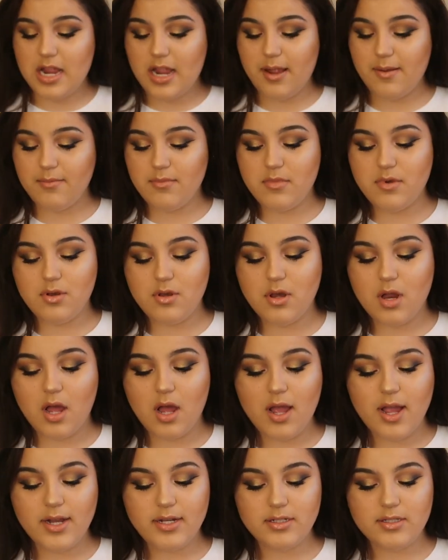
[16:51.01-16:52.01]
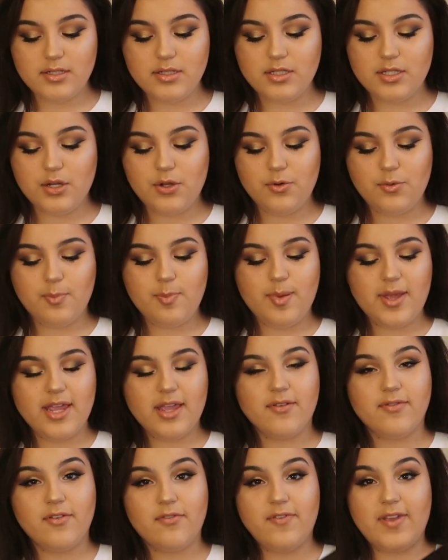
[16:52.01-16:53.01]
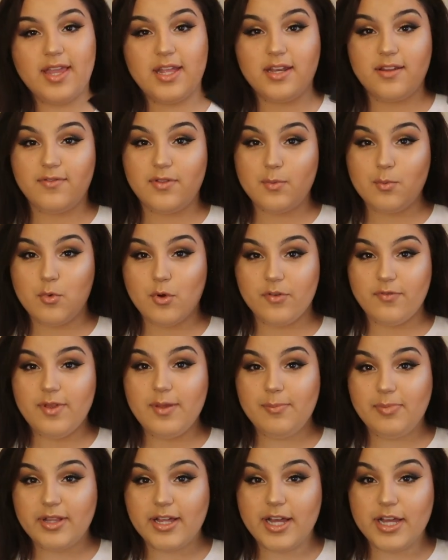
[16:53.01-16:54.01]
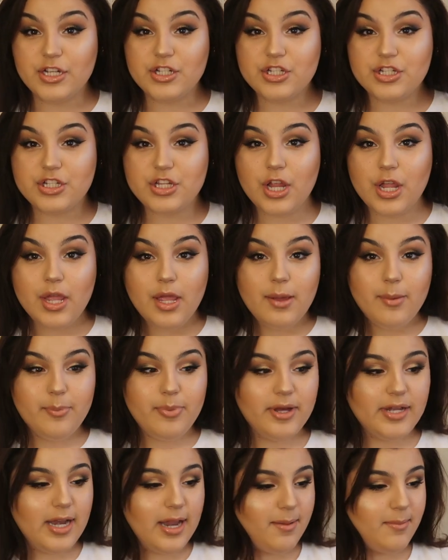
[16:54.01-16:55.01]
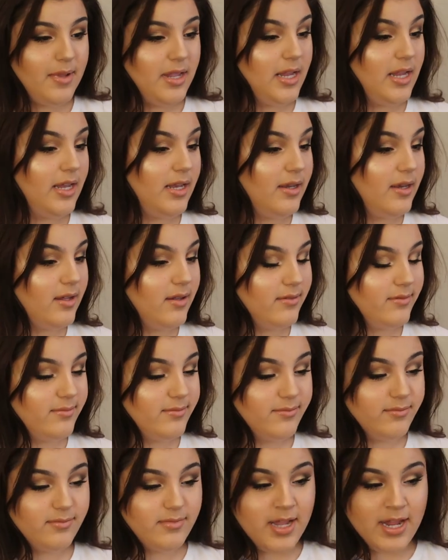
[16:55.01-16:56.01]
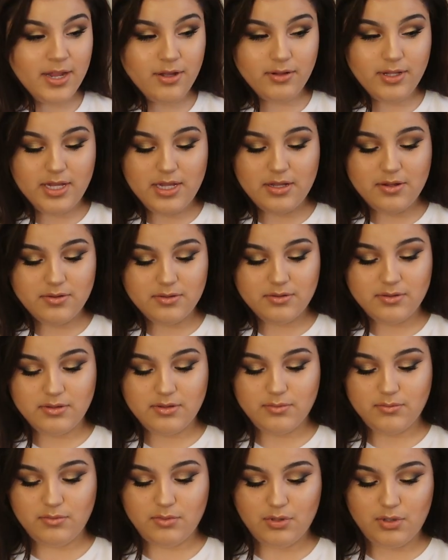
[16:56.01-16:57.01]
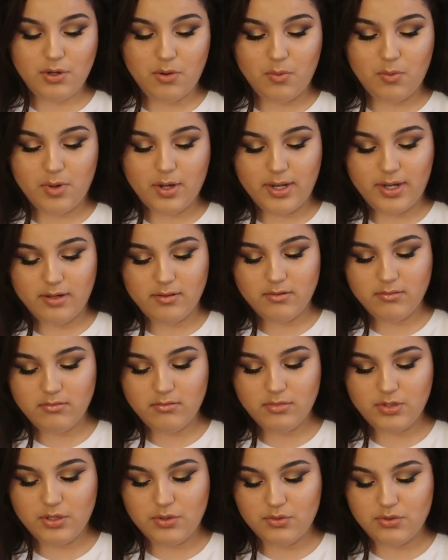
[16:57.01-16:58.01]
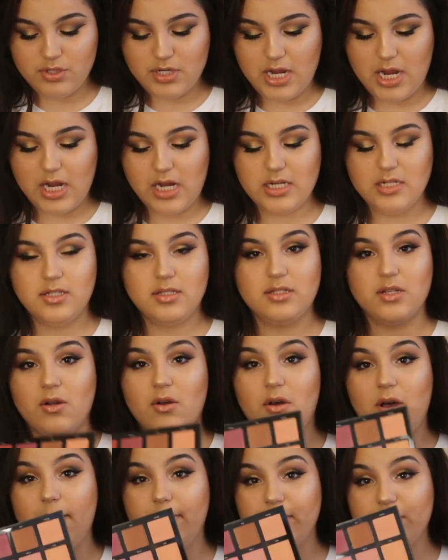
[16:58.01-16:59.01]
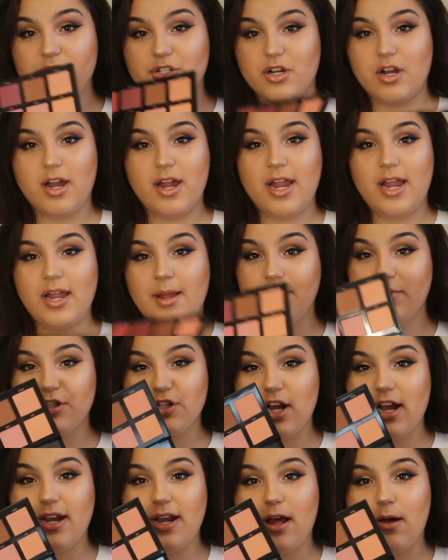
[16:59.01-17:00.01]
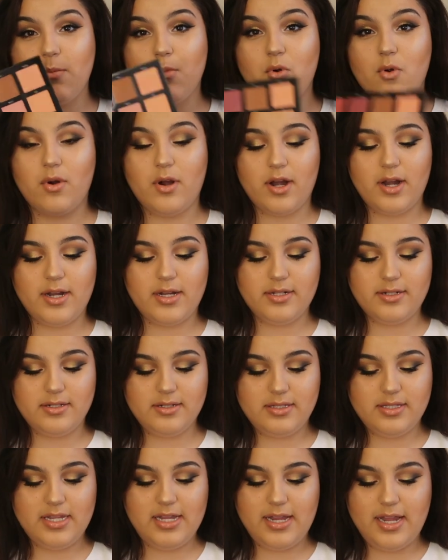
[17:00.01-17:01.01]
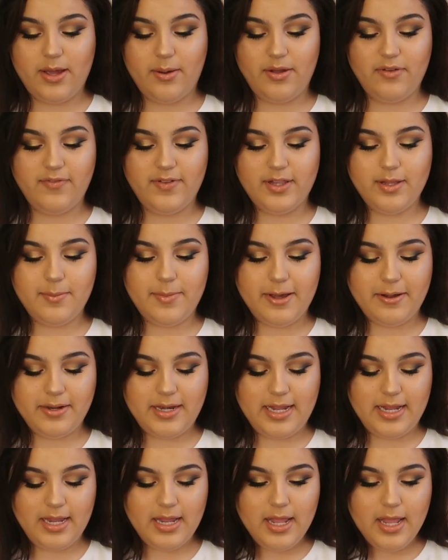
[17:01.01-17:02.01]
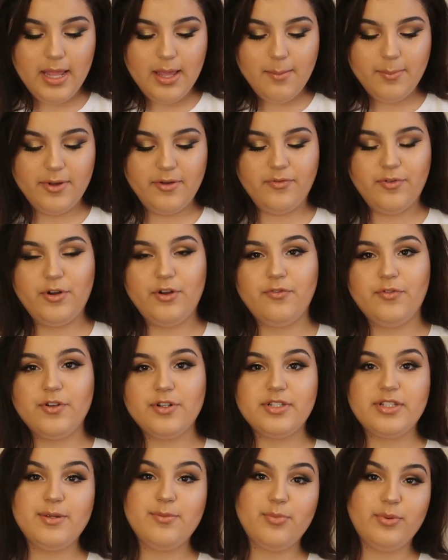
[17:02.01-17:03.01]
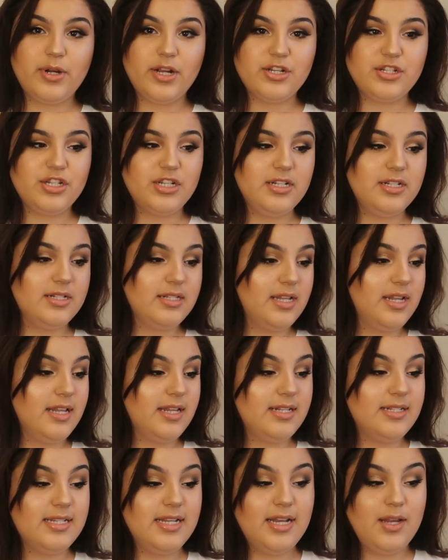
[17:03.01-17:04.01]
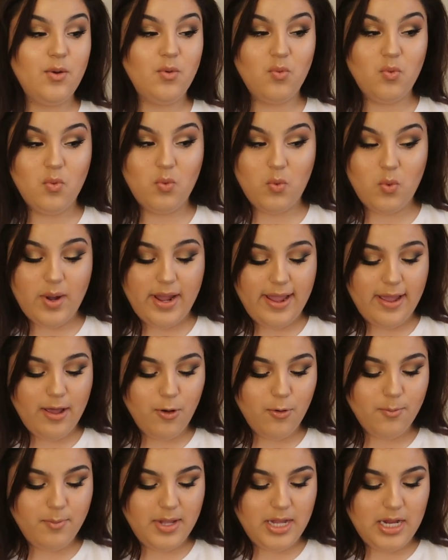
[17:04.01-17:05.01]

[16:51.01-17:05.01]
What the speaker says: am not too big of a fan of the Morphe blush, but I mean, I only used, you know, two shades, so I'm gonna try it out more and see how I feel about it. But for a first impressions, like, it didn't wow